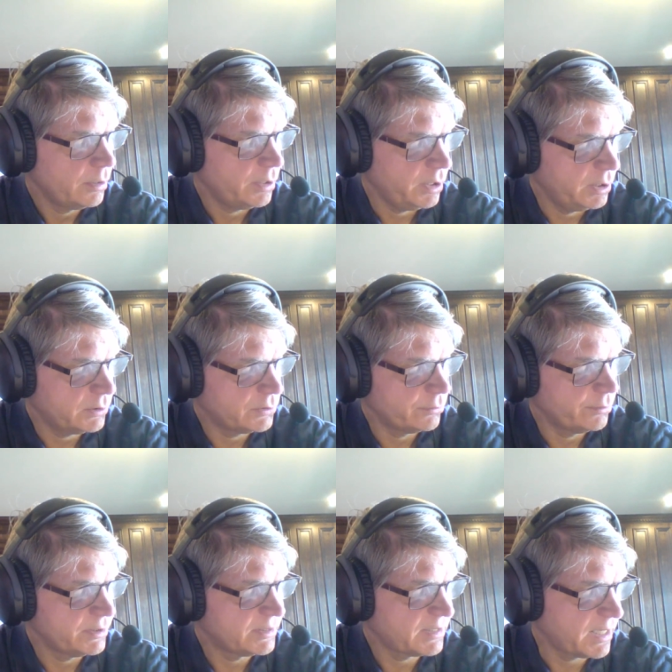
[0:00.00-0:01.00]
Answer
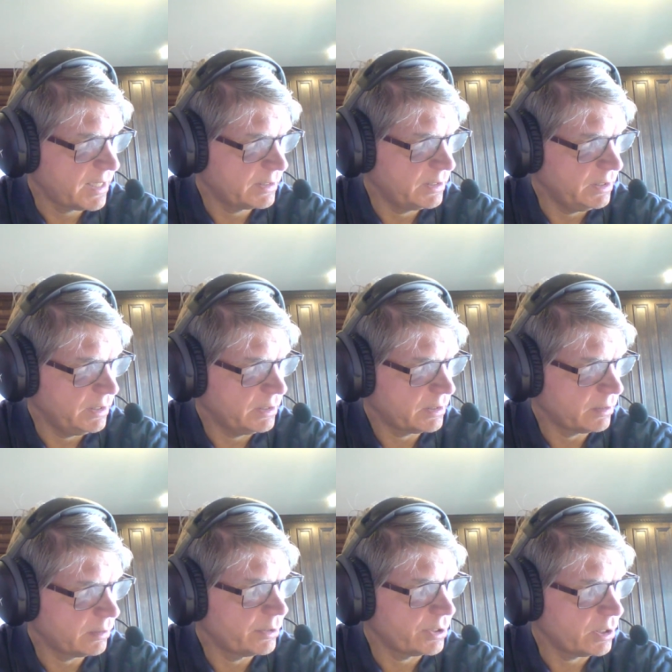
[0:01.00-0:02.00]
is
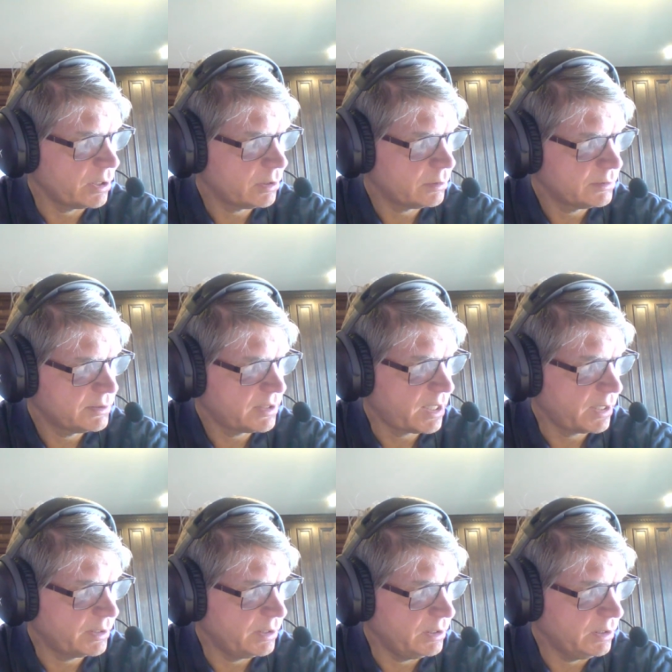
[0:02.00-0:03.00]
tachycardia.
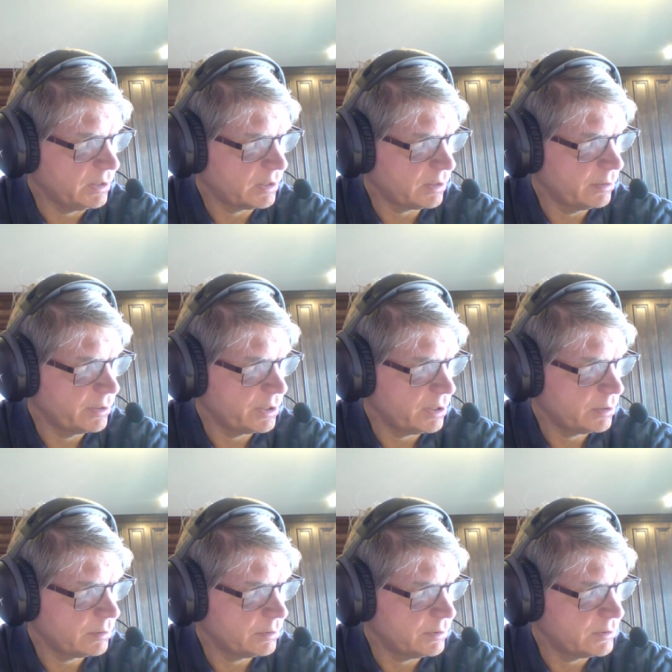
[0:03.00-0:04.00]

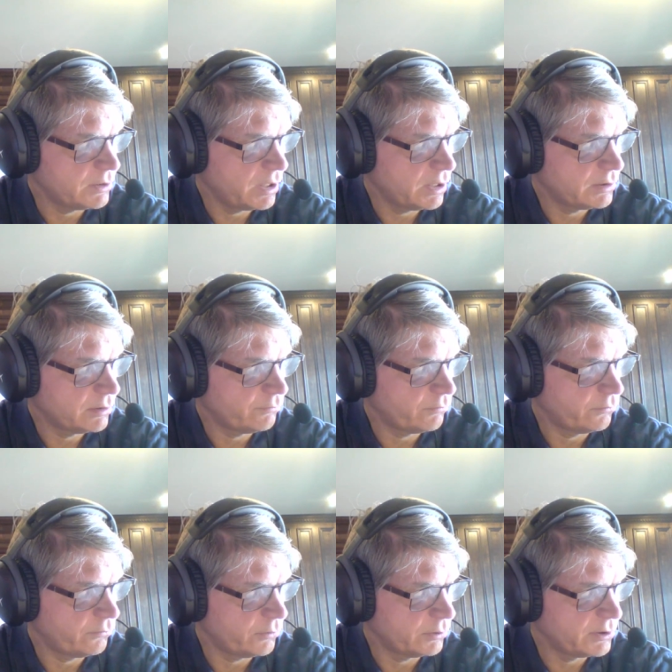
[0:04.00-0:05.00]
Tachycardia is the answer for
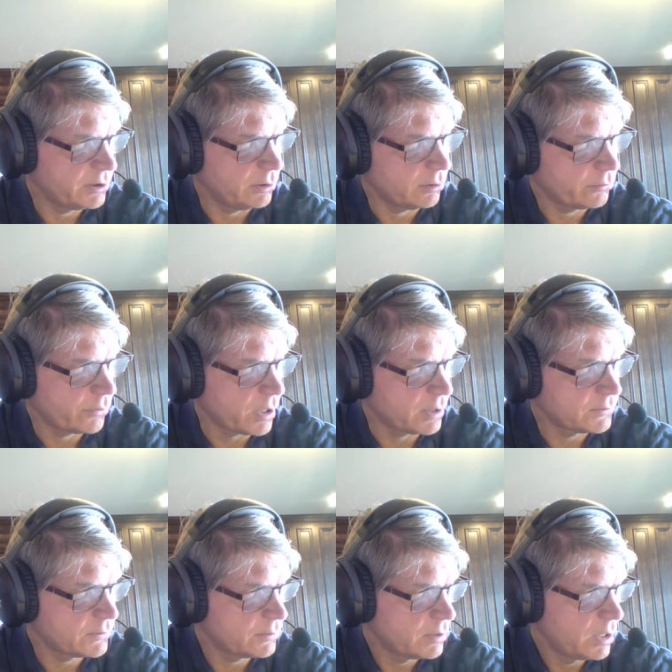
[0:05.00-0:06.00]
13
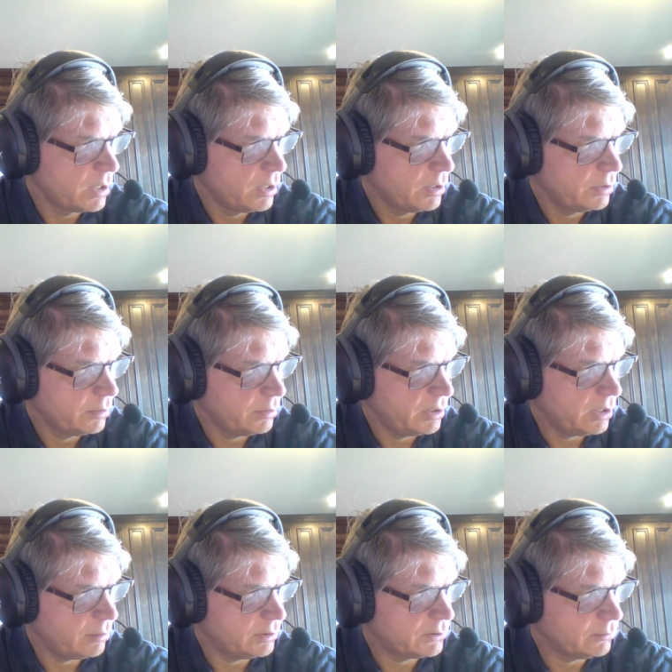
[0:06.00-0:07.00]
across.
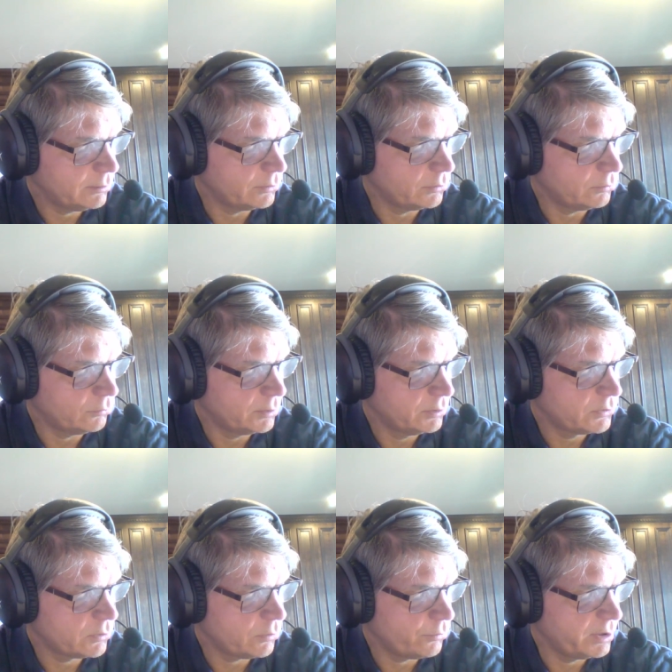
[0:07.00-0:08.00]
Now let's look at the words
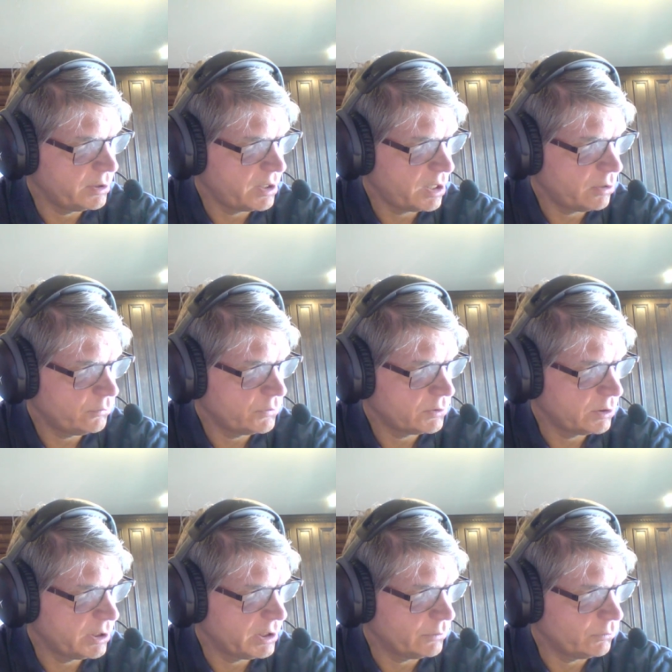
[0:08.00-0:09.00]
going down,
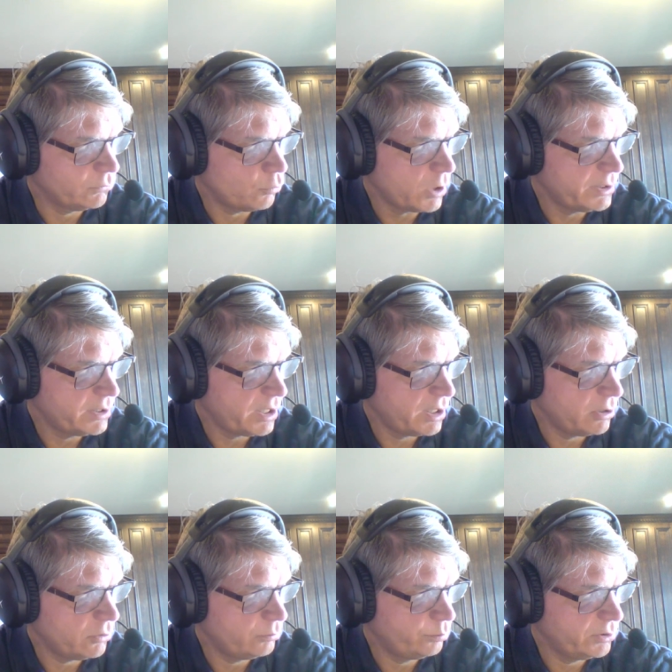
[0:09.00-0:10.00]
starting with 1
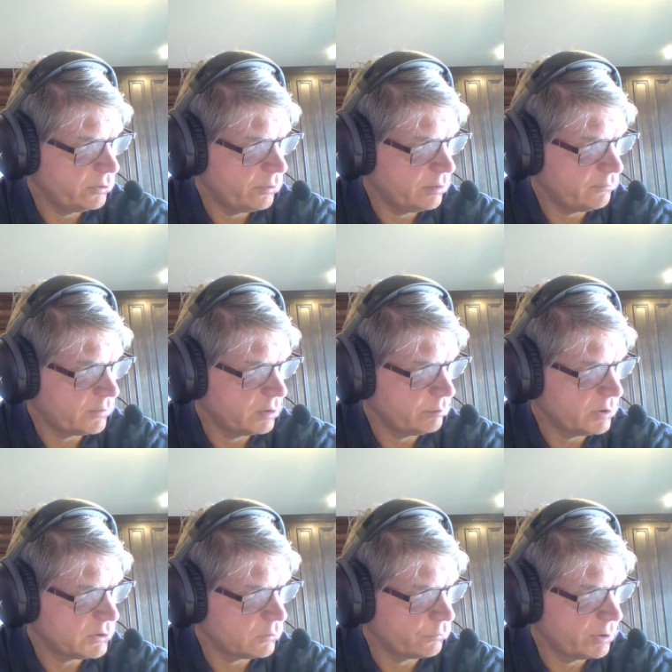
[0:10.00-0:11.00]
down, period of heart
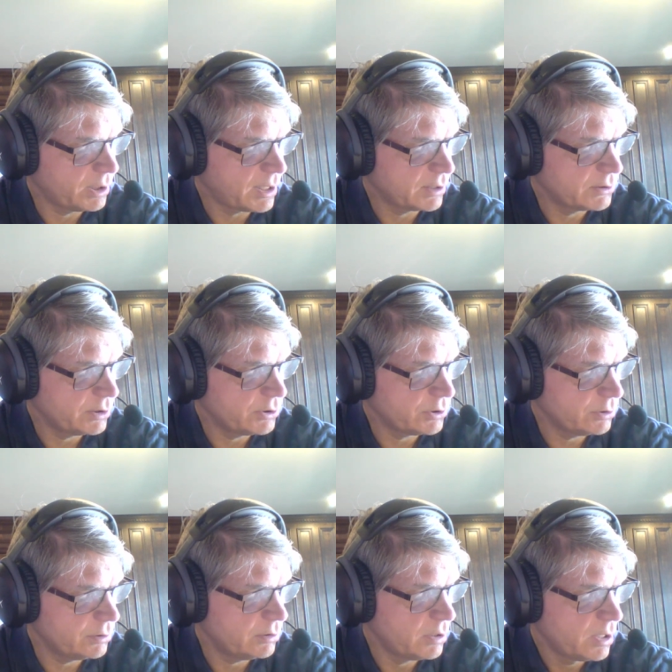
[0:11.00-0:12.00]
muscle
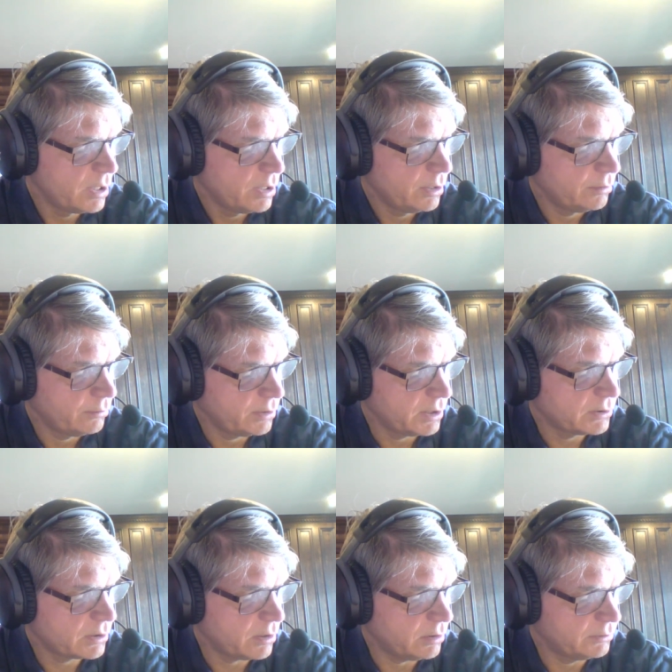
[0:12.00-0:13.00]
relaxation. That's
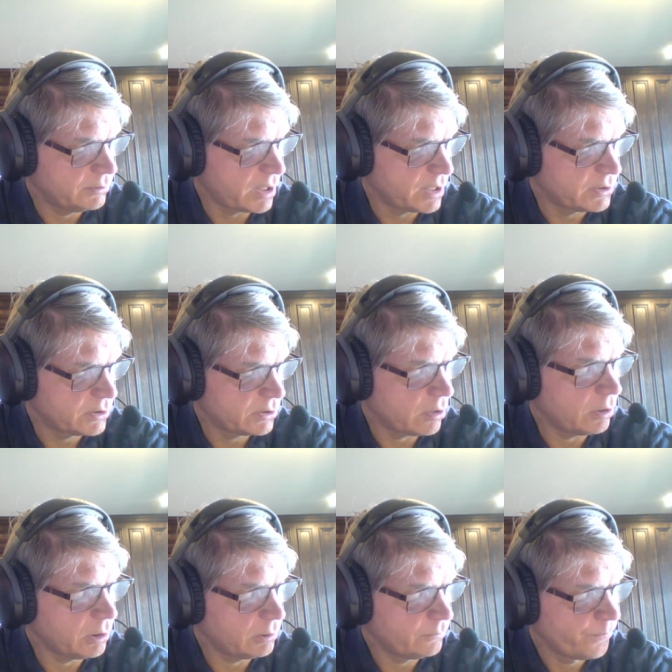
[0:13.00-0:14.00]
called diastole.